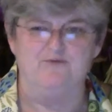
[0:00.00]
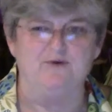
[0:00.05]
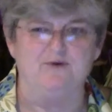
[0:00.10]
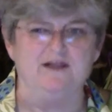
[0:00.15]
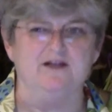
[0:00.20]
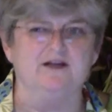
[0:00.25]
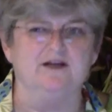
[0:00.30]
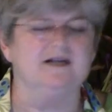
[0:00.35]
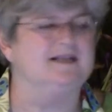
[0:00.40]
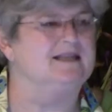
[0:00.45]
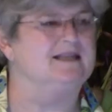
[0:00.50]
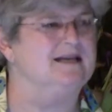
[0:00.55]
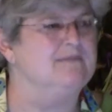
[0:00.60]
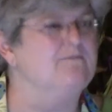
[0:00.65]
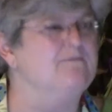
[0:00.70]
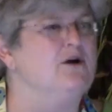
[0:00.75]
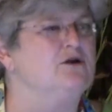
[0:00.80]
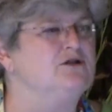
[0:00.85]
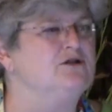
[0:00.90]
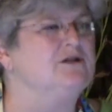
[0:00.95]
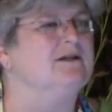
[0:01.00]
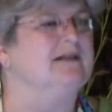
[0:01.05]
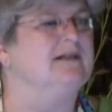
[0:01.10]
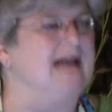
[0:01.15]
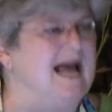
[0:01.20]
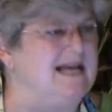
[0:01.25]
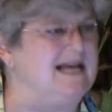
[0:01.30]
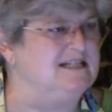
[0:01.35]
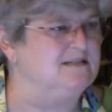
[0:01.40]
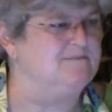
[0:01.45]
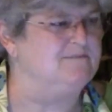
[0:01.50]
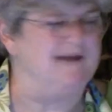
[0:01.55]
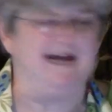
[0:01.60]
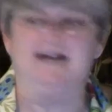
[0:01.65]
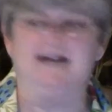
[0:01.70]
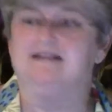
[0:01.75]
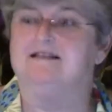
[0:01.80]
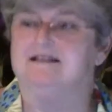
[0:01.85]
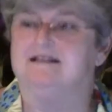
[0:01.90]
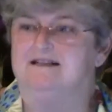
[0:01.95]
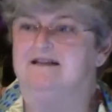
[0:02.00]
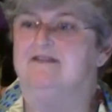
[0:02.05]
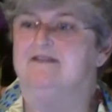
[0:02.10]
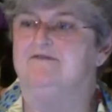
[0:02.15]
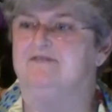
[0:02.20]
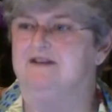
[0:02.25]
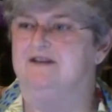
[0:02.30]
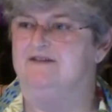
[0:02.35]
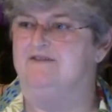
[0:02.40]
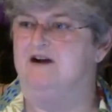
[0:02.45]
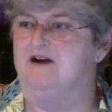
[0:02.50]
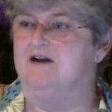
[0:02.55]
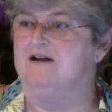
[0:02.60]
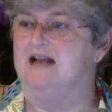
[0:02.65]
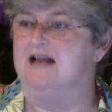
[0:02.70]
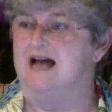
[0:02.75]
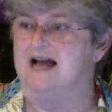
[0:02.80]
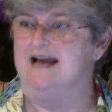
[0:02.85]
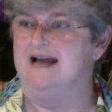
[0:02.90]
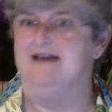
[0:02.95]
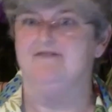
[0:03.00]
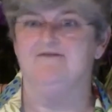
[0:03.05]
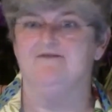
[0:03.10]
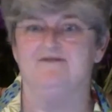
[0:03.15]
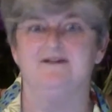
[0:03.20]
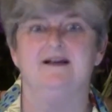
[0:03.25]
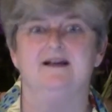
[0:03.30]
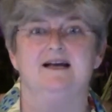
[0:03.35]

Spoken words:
we look at the emotional aspect of our life